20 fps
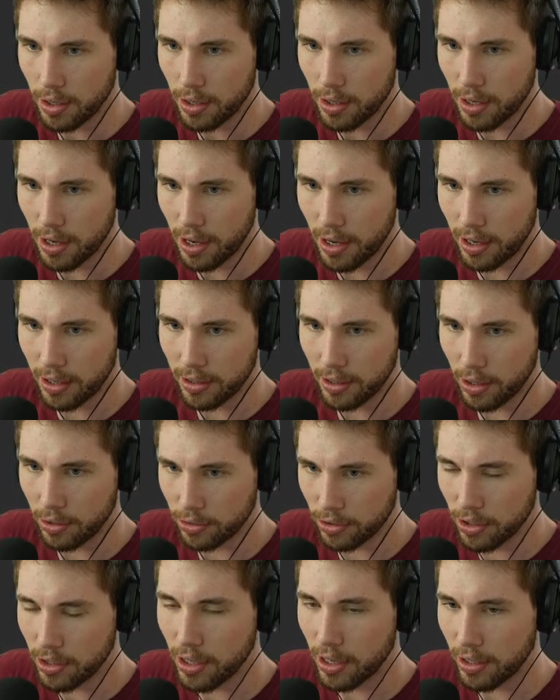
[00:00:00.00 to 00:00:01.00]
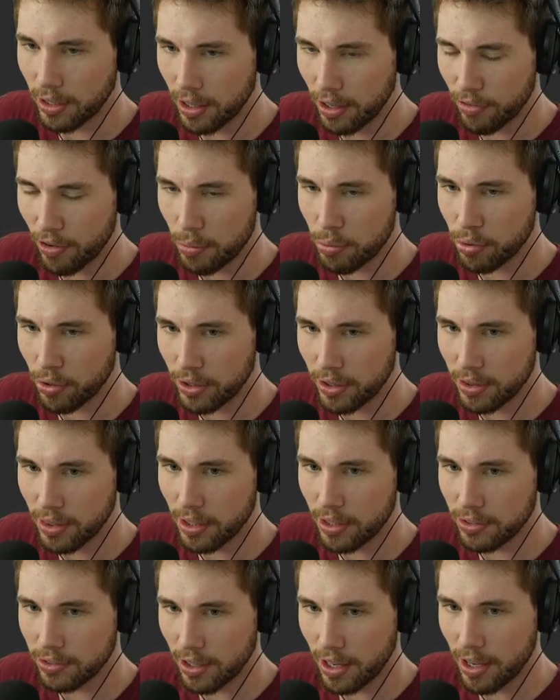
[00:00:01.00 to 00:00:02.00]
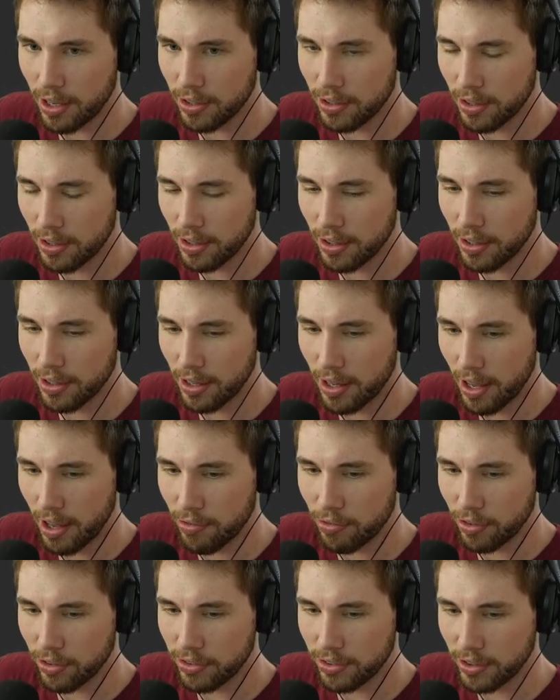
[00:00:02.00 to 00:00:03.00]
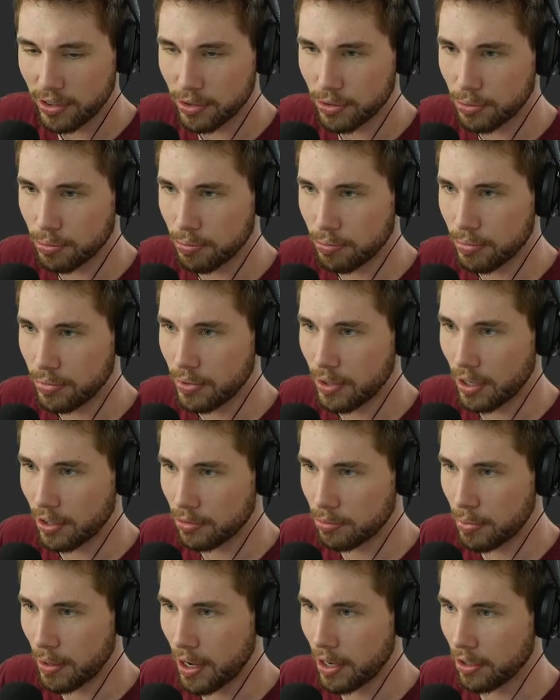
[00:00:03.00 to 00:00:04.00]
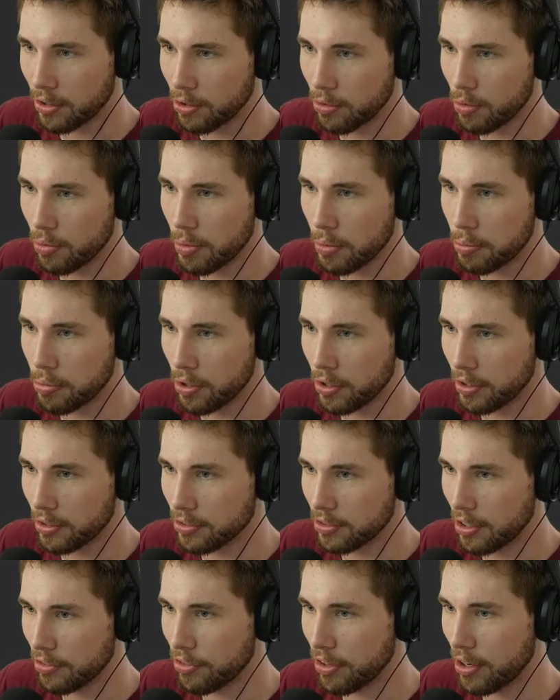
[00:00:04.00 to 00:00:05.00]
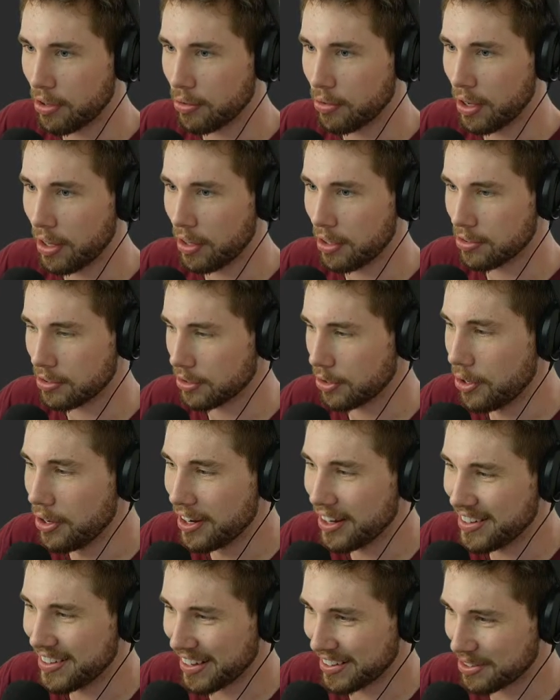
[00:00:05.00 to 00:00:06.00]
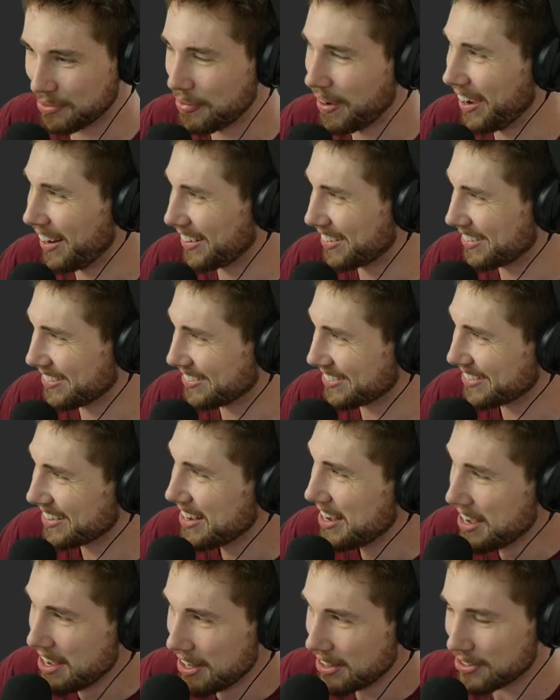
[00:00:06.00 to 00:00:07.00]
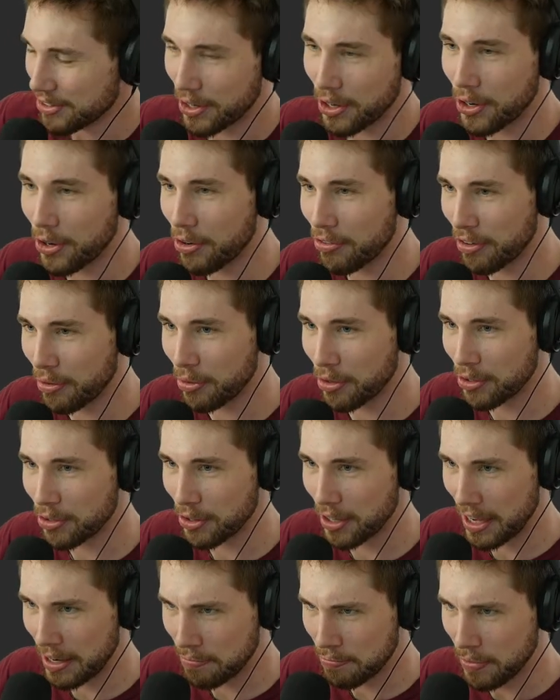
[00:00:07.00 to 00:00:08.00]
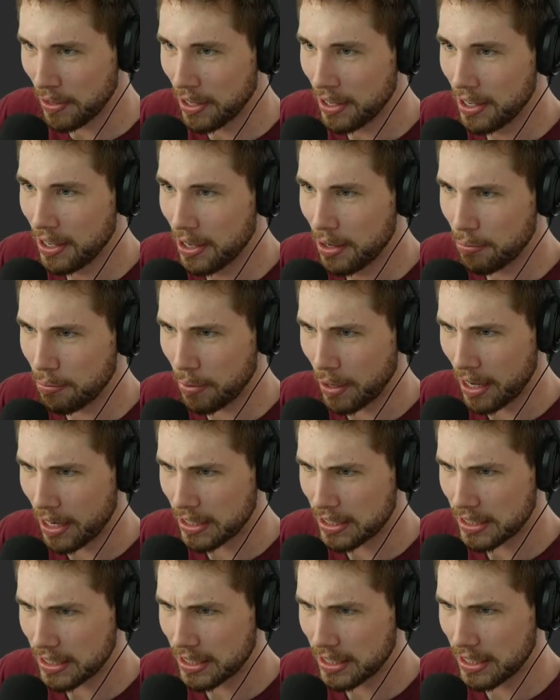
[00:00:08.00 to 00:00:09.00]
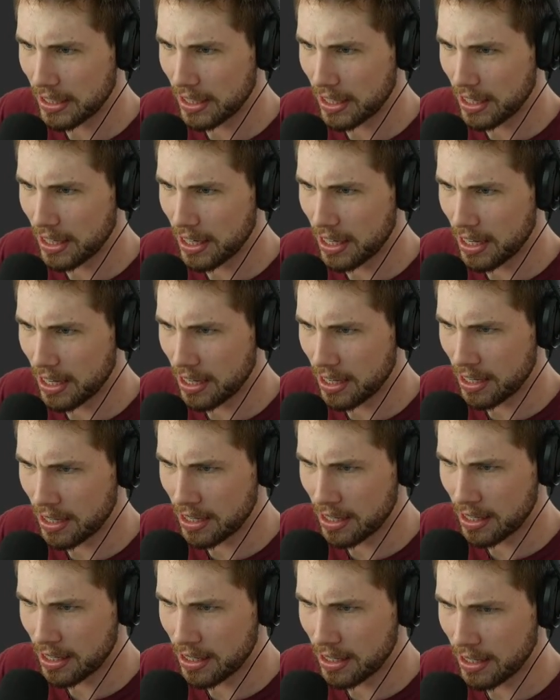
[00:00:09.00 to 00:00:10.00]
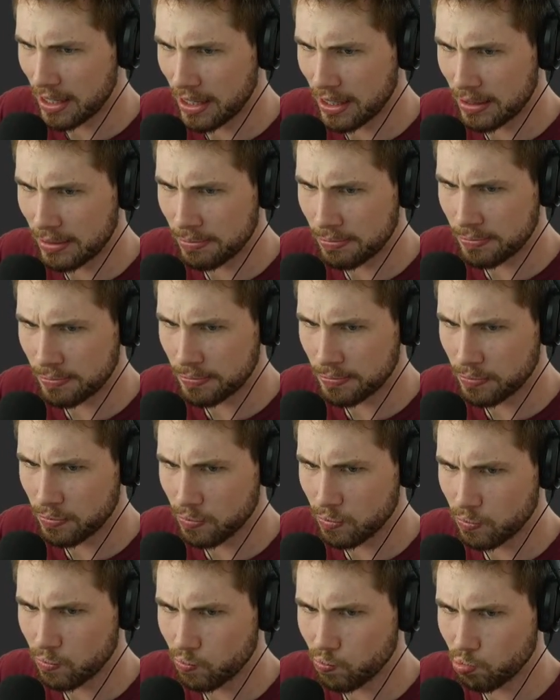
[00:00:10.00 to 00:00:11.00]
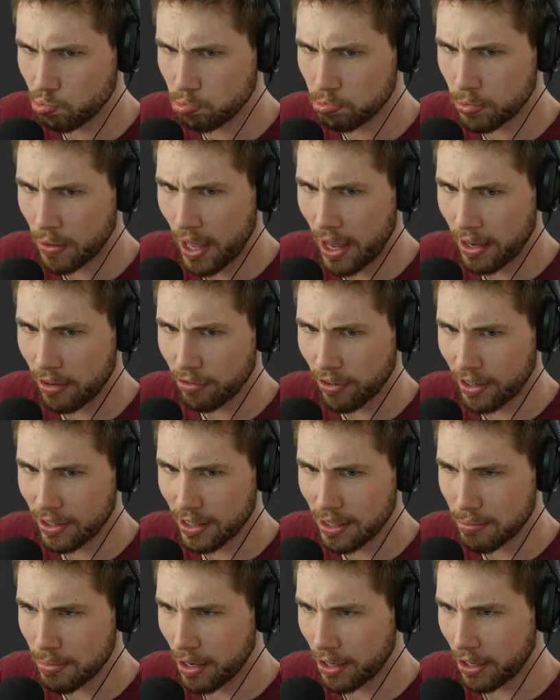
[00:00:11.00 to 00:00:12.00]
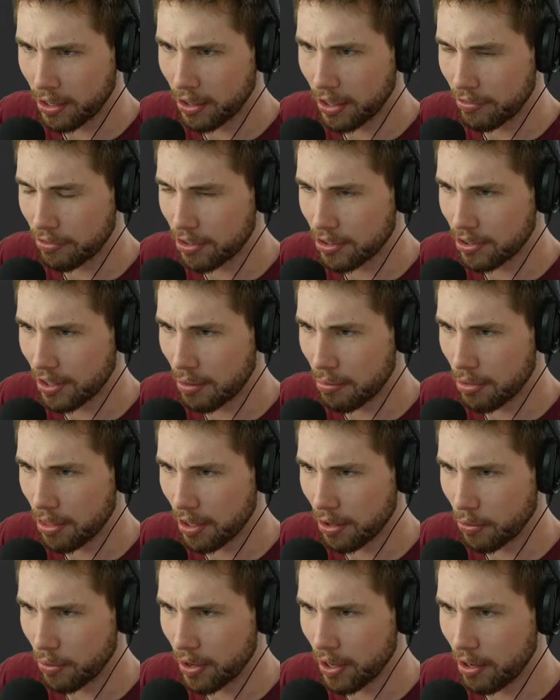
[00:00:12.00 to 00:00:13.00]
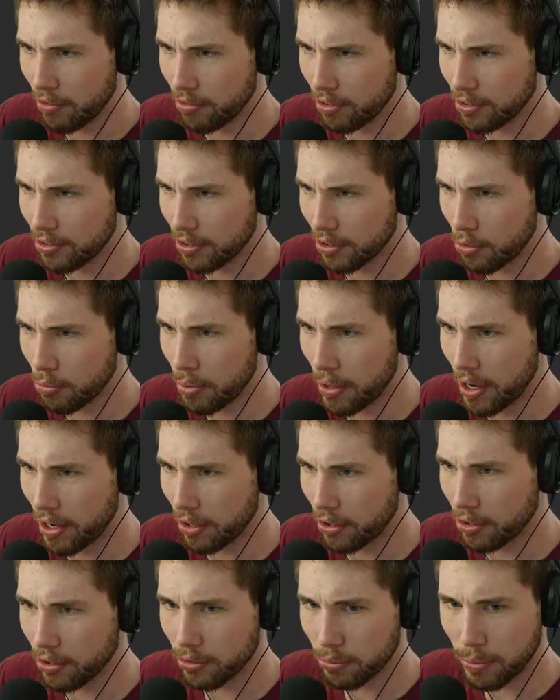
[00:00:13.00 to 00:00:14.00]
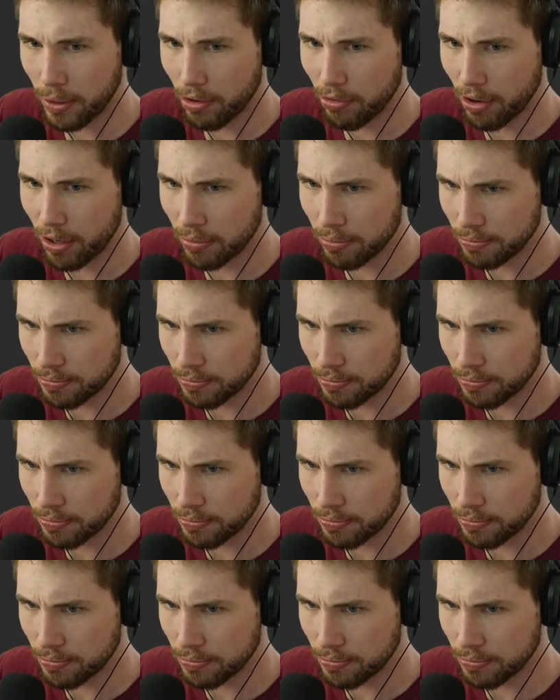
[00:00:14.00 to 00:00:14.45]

I was going to... If I print things out, every single dust particle will be printing stuff out, and there's a lot of dust particles. So I don't know if I want to do that. But... and if I debug, I'll have the same thing where every single particle is being run.